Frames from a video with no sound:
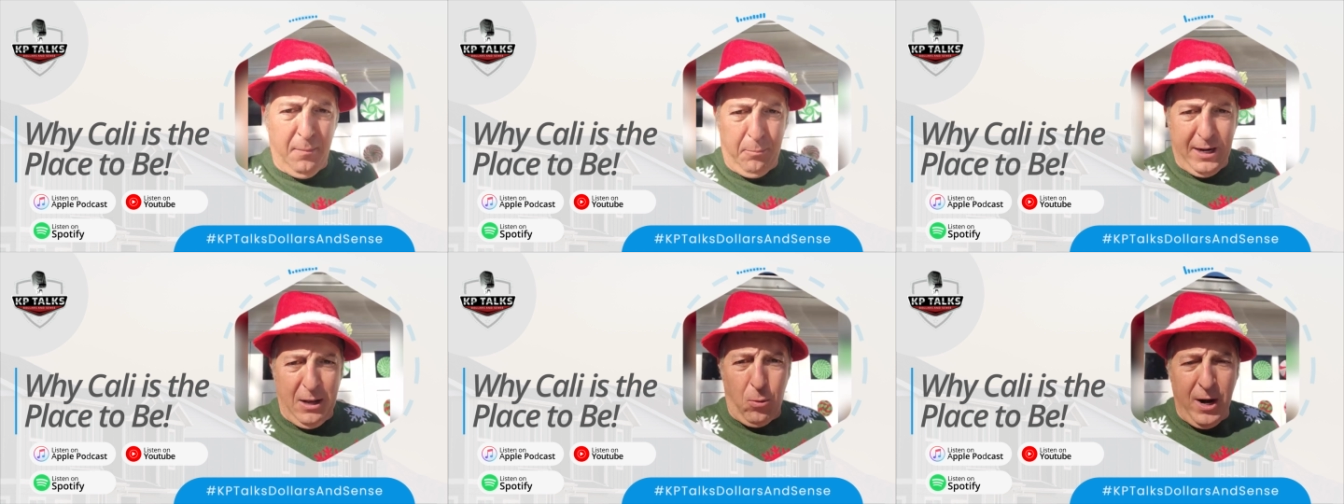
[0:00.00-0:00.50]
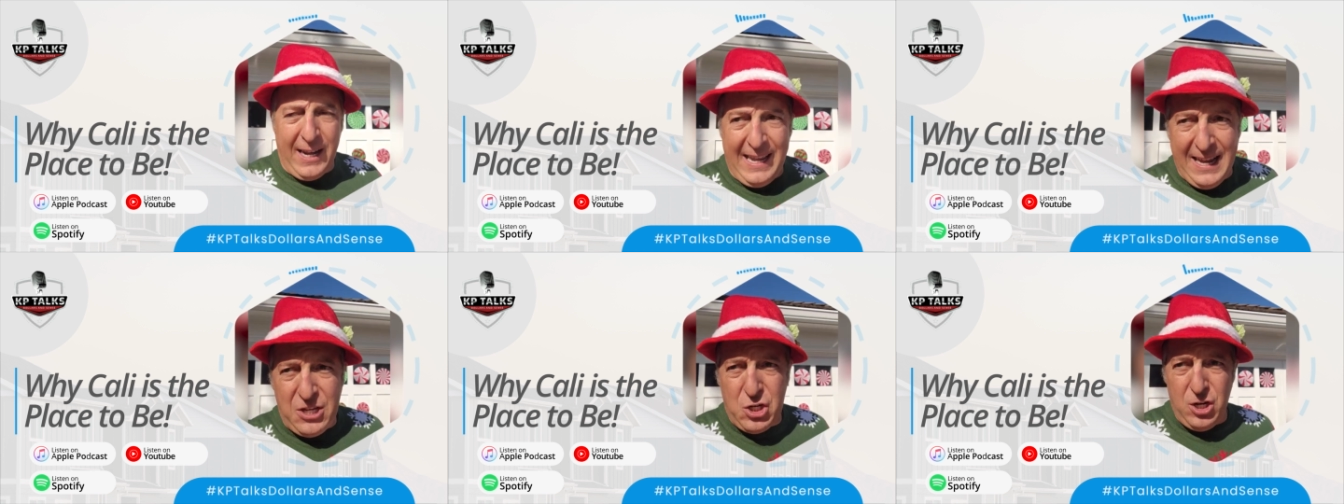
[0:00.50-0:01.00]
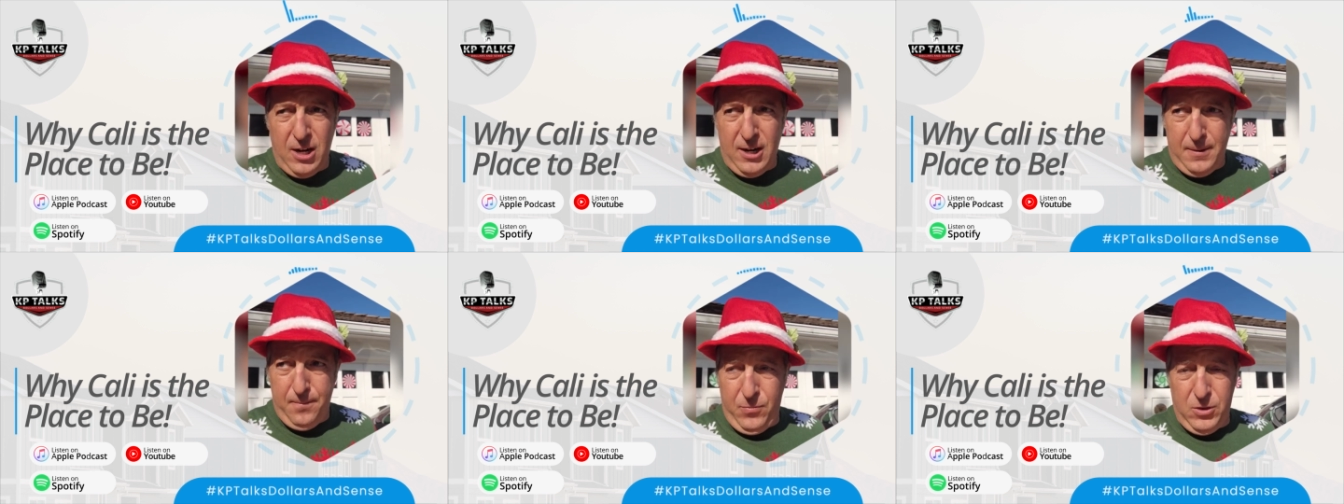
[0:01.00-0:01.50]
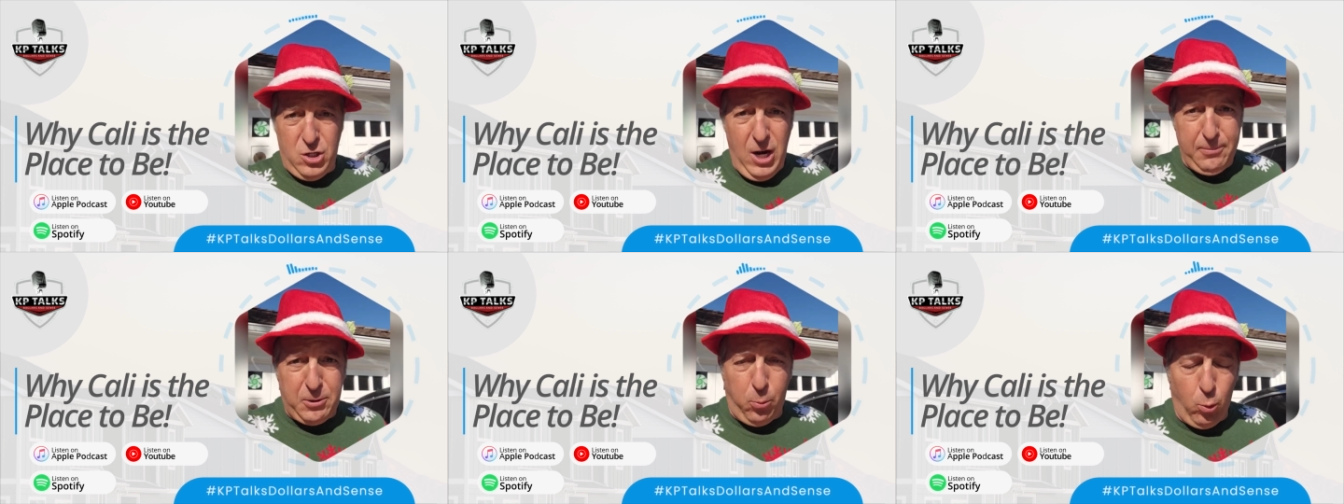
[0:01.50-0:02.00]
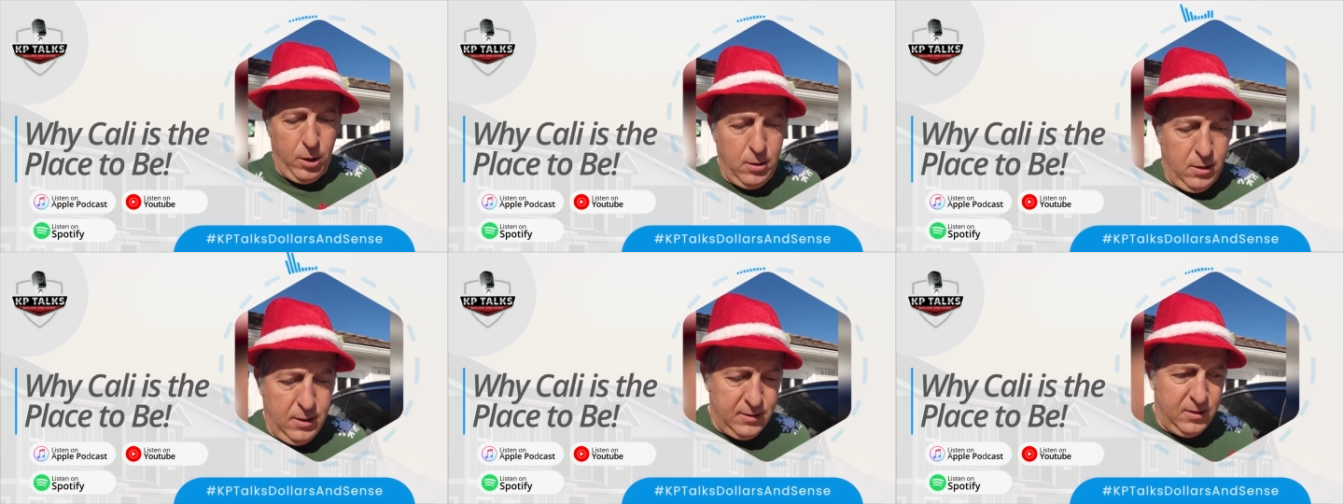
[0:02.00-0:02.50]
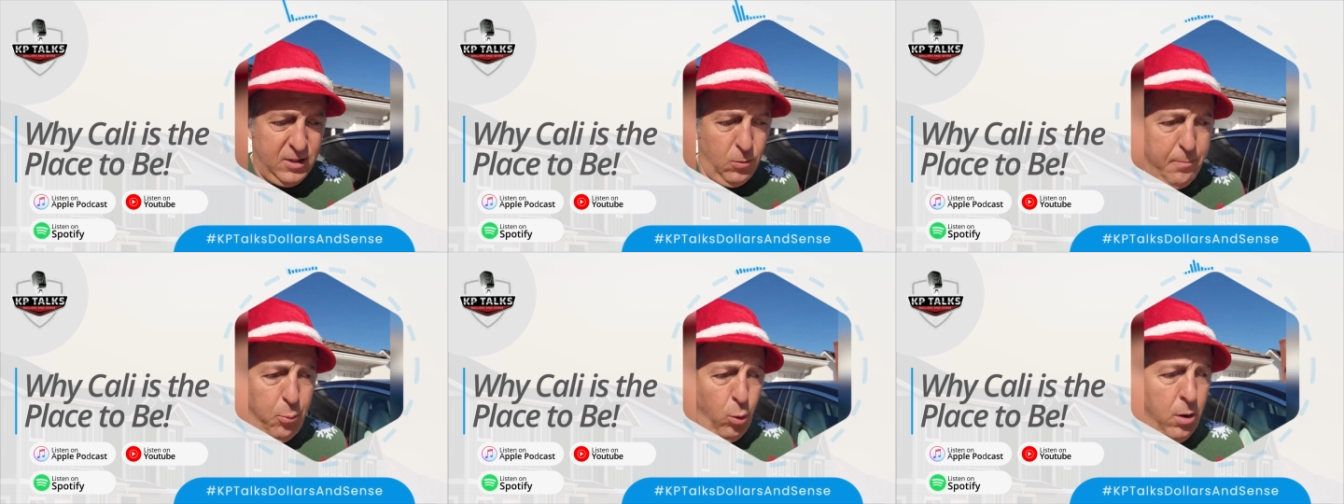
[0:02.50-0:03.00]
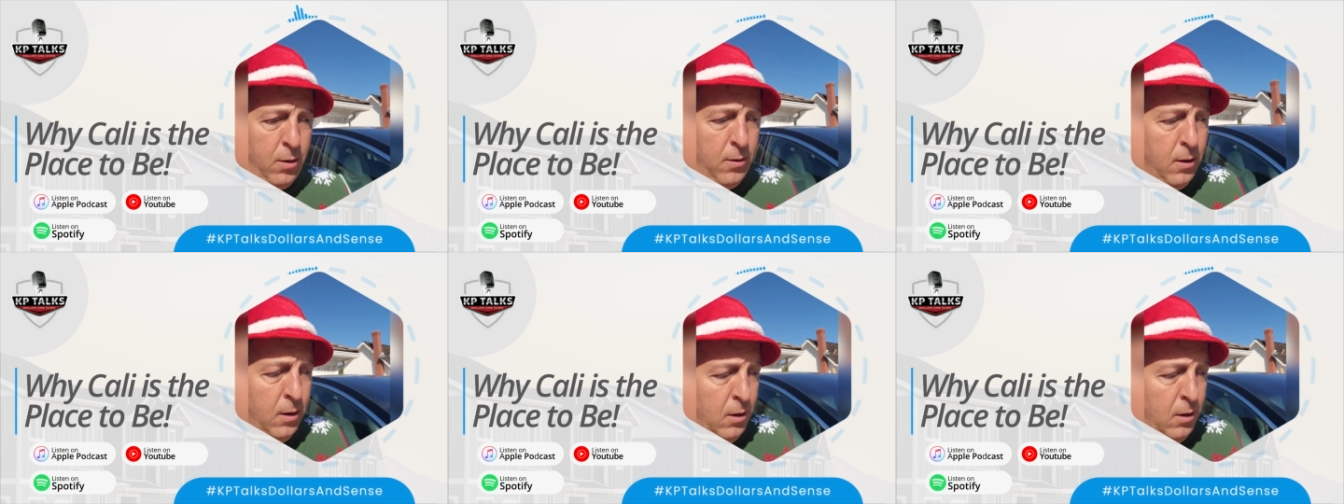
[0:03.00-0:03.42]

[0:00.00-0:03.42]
but I want to catch um, the job support because it's so important.